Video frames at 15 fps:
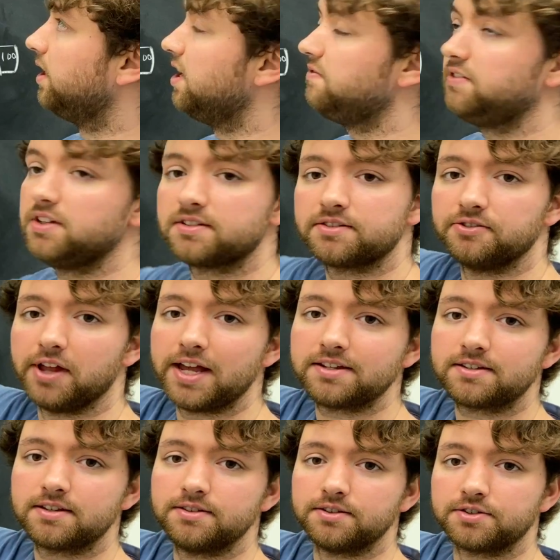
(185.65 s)
If it's less
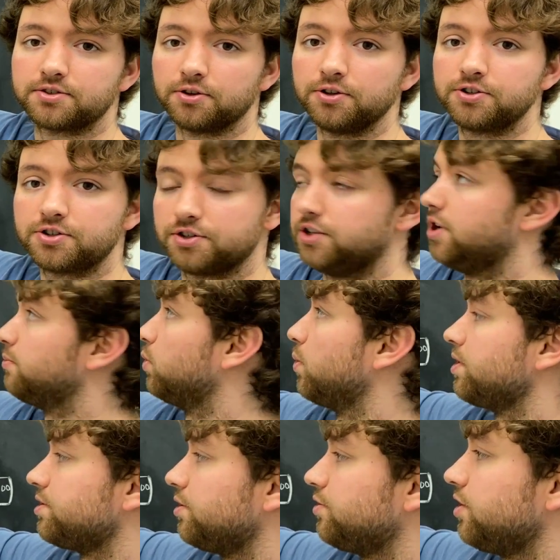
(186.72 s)
than the search, the number
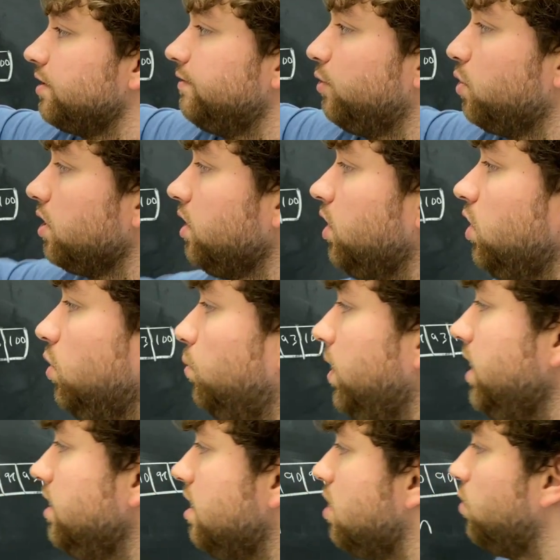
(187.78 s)
we're searching for,
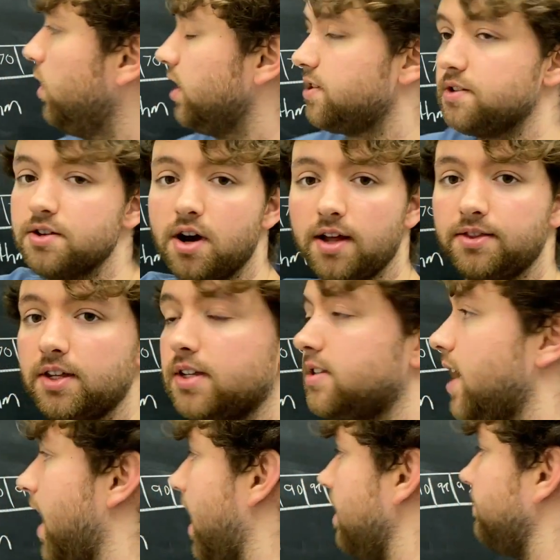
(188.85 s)
we know it's not this
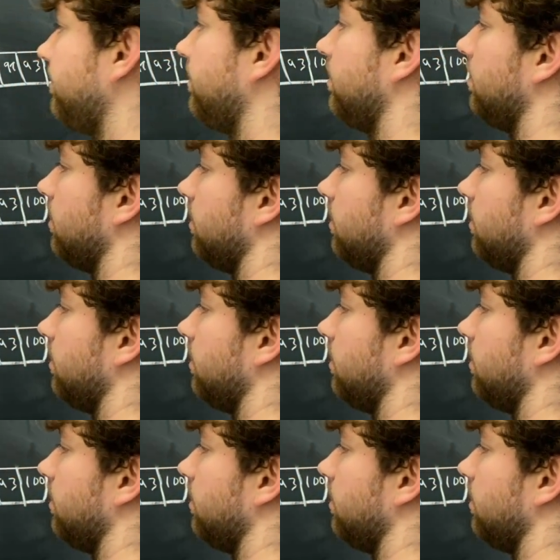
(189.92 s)
half,